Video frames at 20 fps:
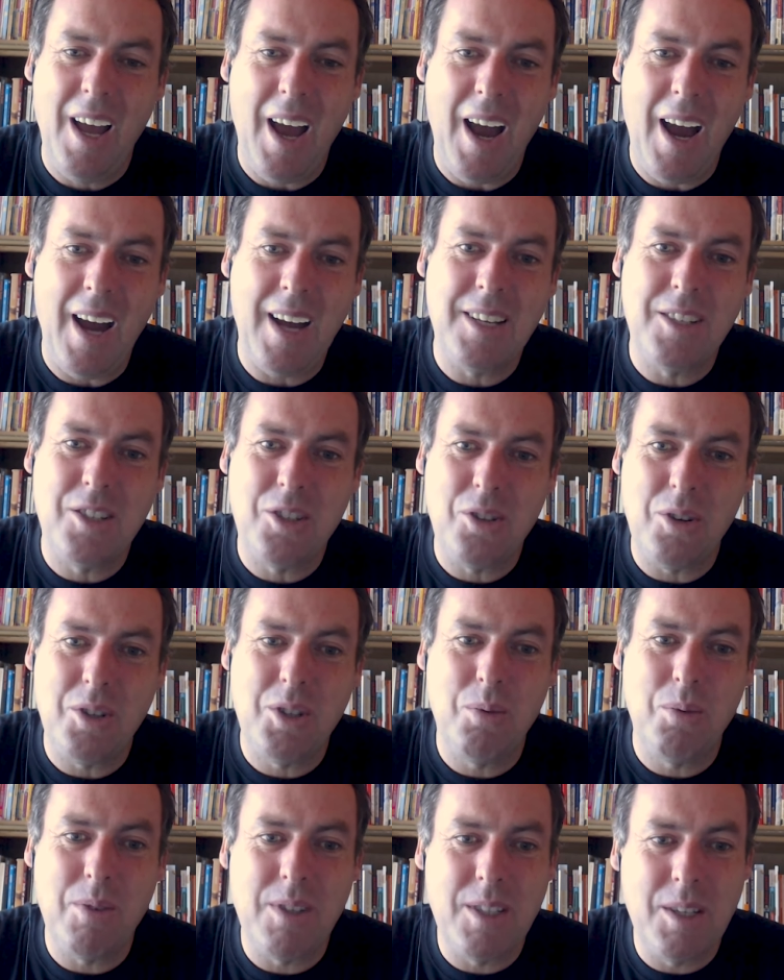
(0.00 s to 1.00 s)
And
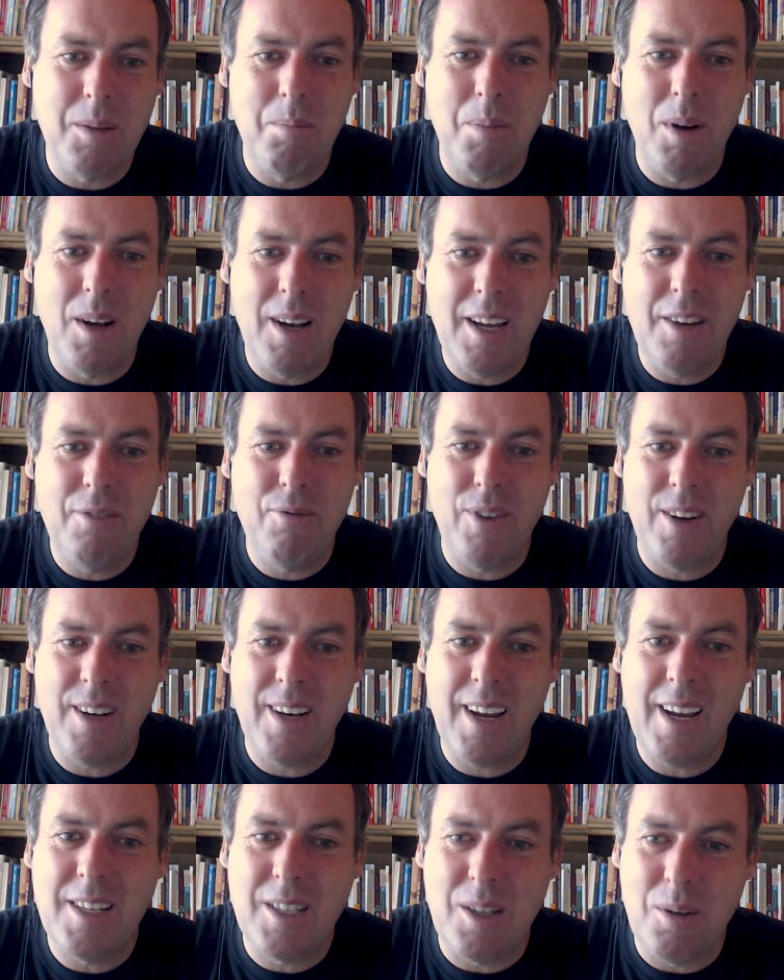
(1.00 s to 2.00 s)
such was the belief in
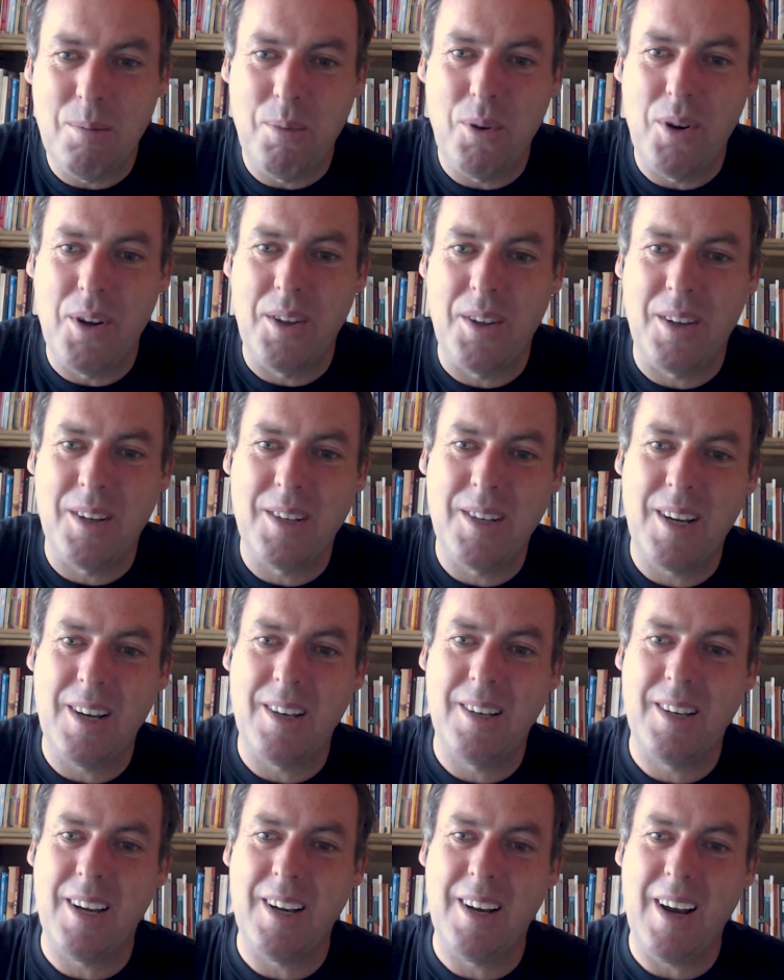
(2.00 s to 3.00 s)
nasal breathing
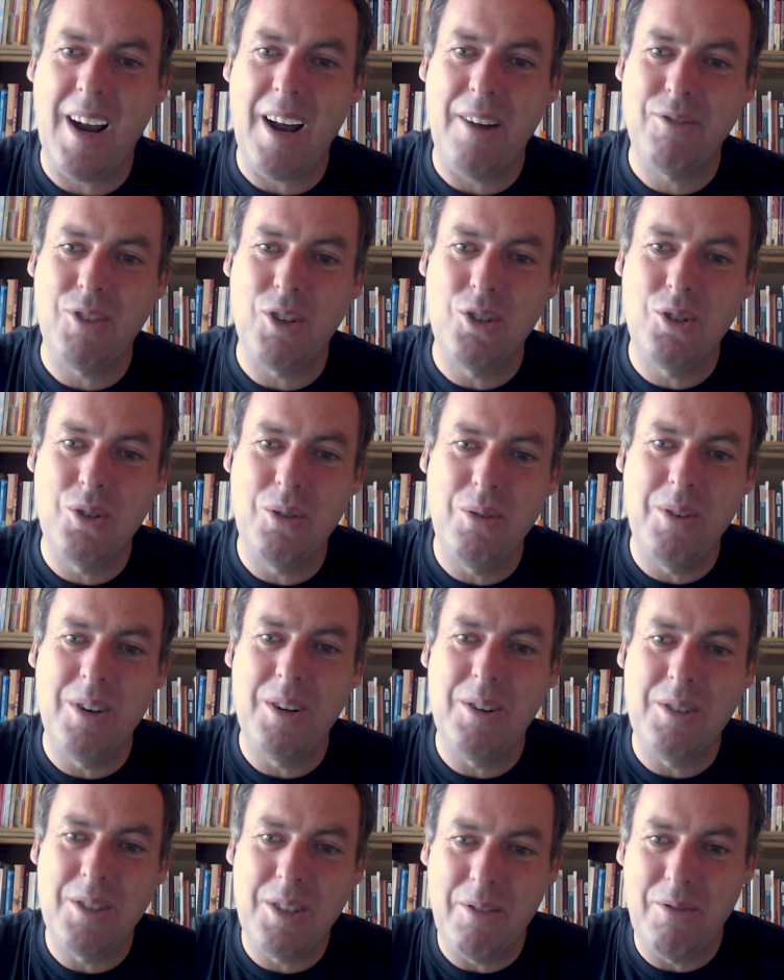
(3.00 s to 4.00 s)
that, that after two
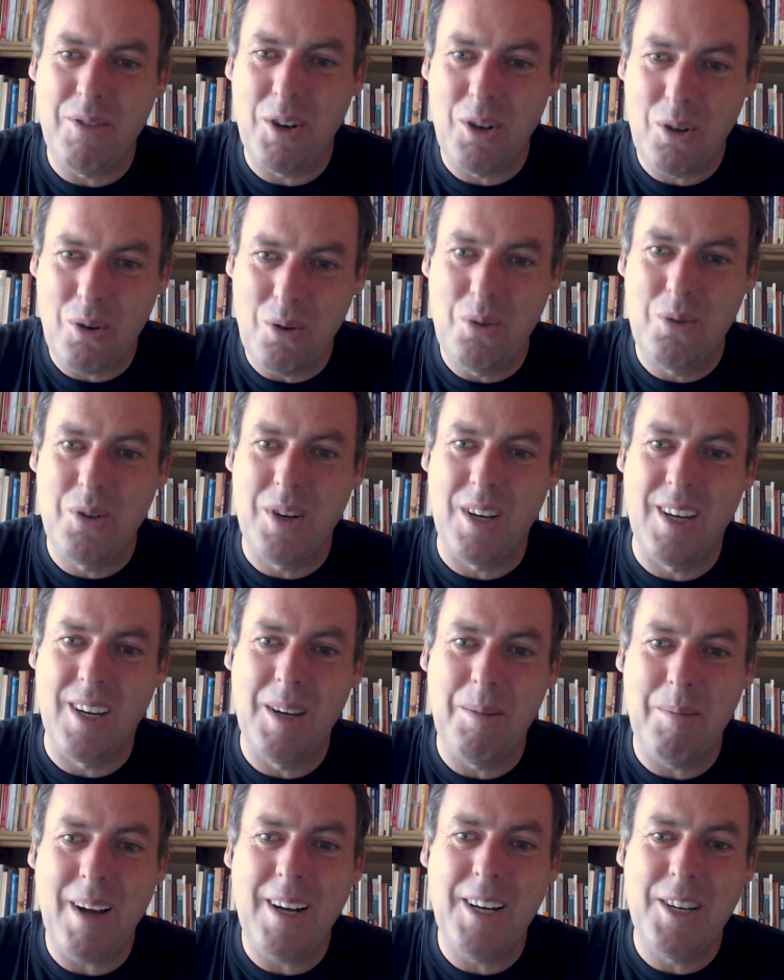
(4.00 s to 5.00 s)
years of recruiting, he
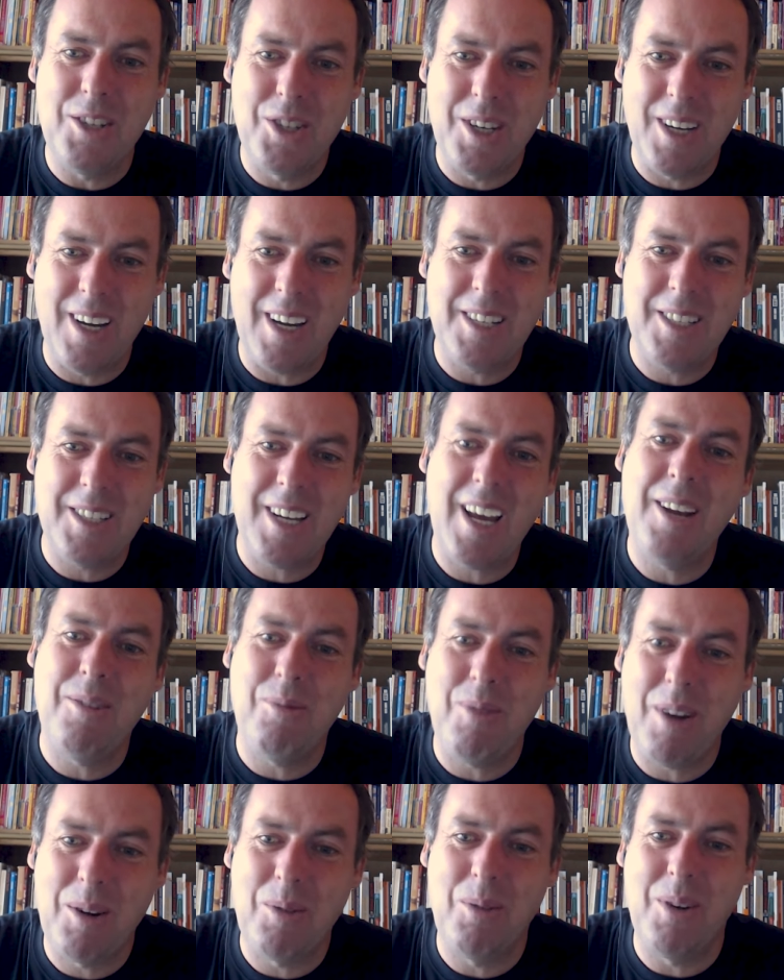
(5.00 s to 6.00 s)
managed to get 10
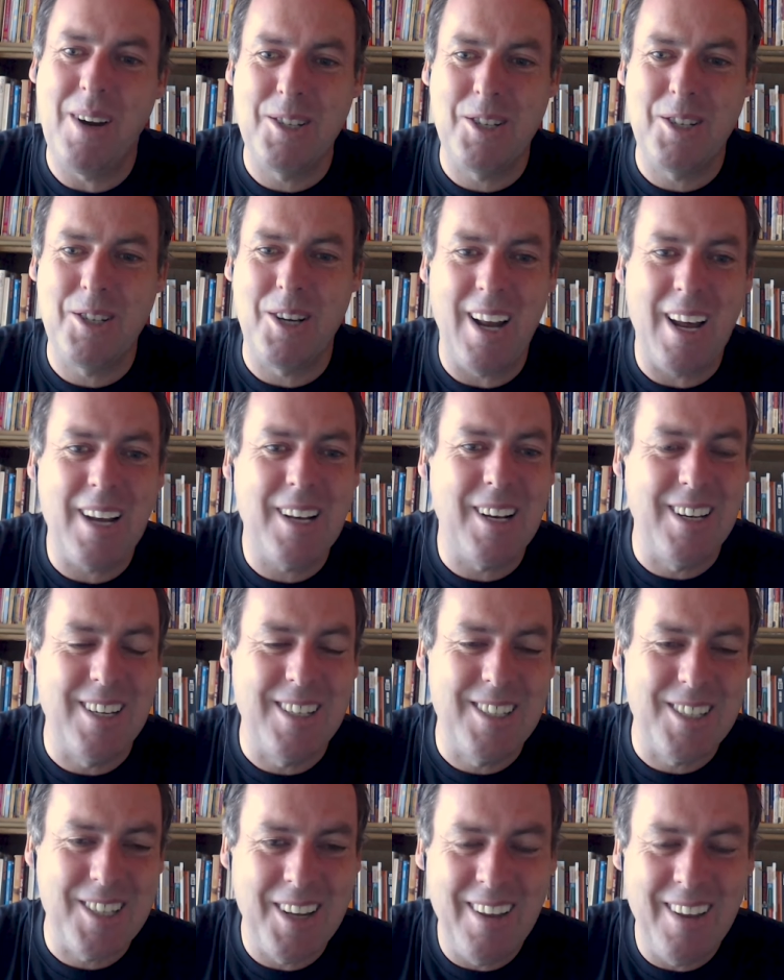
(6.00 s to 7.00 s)
recreational
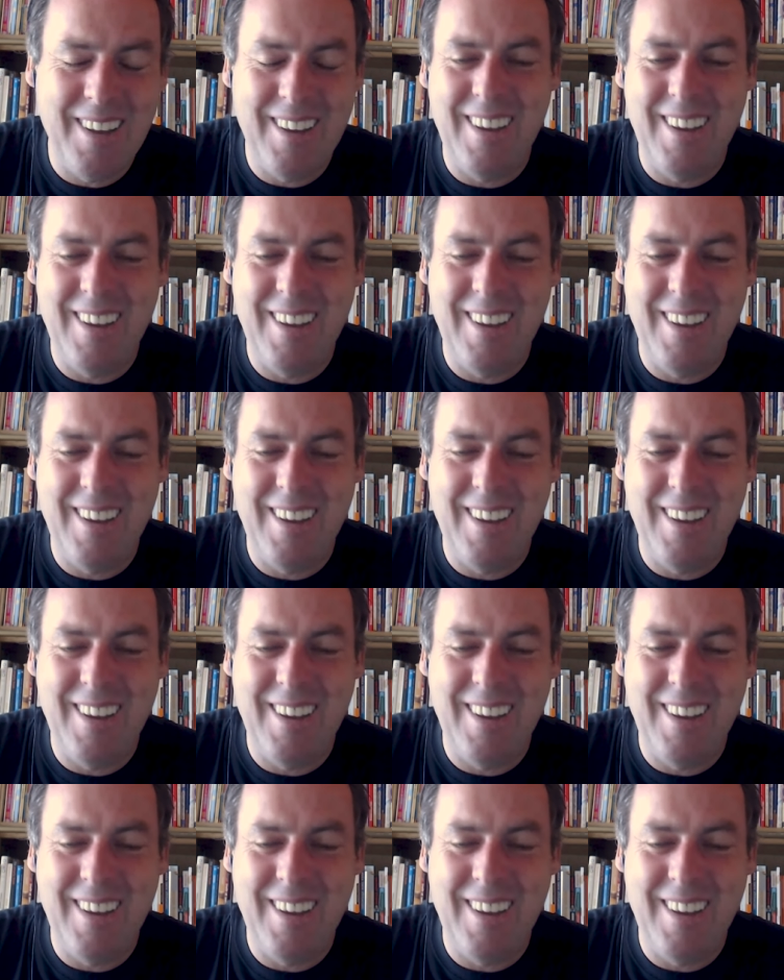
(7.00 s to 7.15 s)
athletes.